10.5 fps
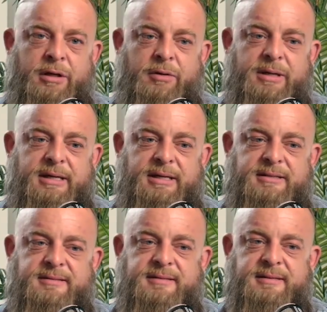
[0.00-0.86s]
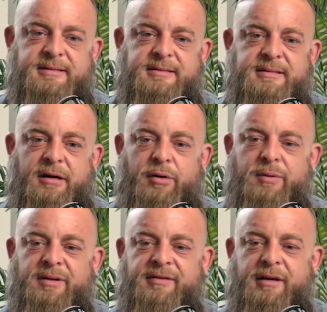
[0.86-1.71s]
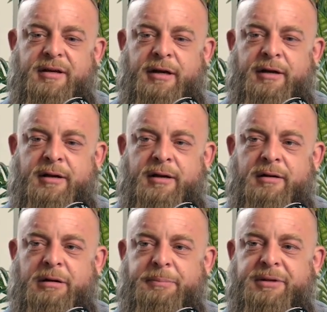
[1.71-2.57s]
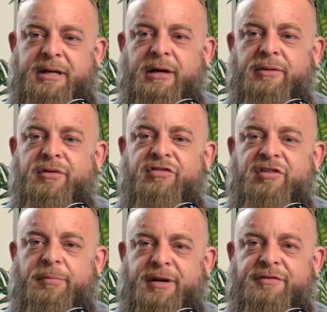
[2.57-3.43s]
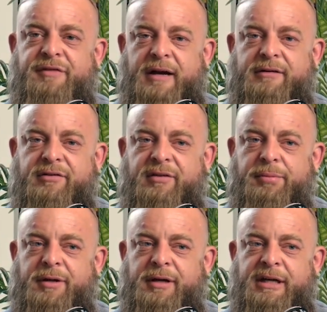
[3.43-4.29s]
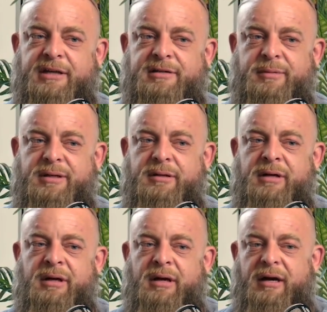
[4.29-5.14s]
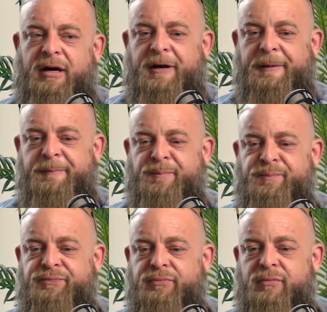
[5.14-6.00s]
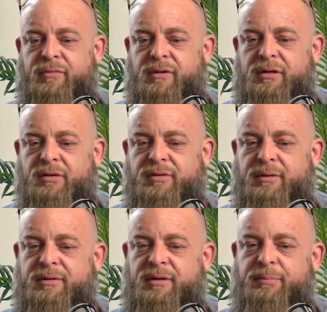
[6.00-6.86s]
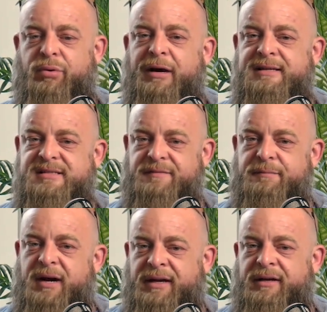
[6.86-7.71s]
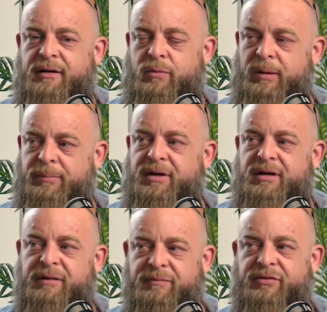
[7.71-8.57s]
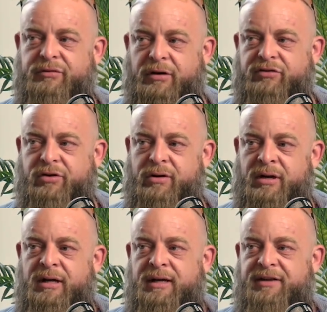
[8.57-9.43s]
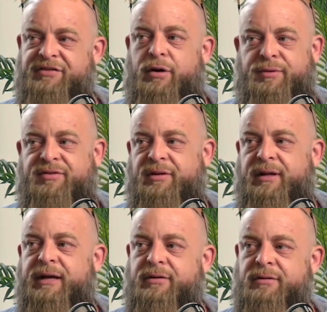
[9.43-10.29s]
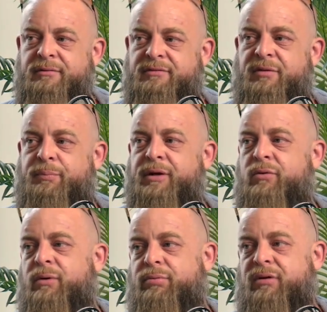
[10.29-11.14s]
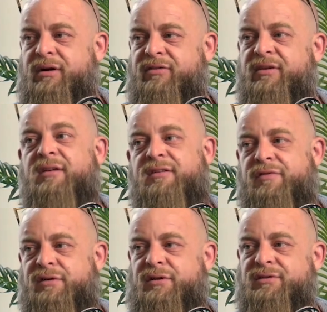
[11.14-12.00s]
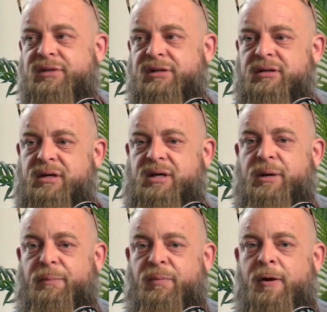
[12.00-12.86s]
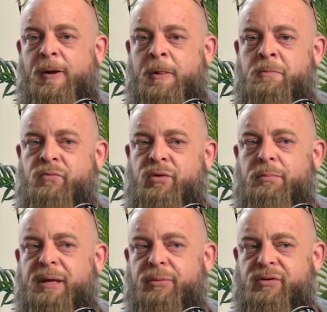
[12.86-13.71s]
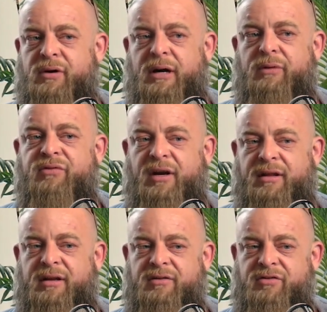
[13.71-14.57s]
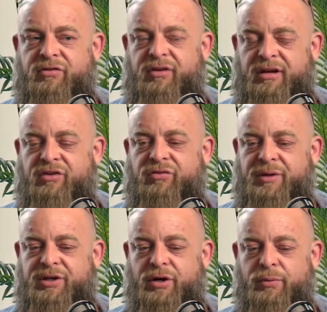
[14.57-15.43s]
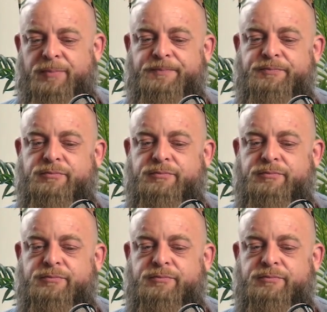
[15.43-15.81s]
you know, it, it's it's always that kind of up and down. There's so many factors that play into it. Um, you know, the the price of mining equipment and infrastructure is always a lagger to Bitcoin price and difficulty. Um, people that are outside of the in- industry don't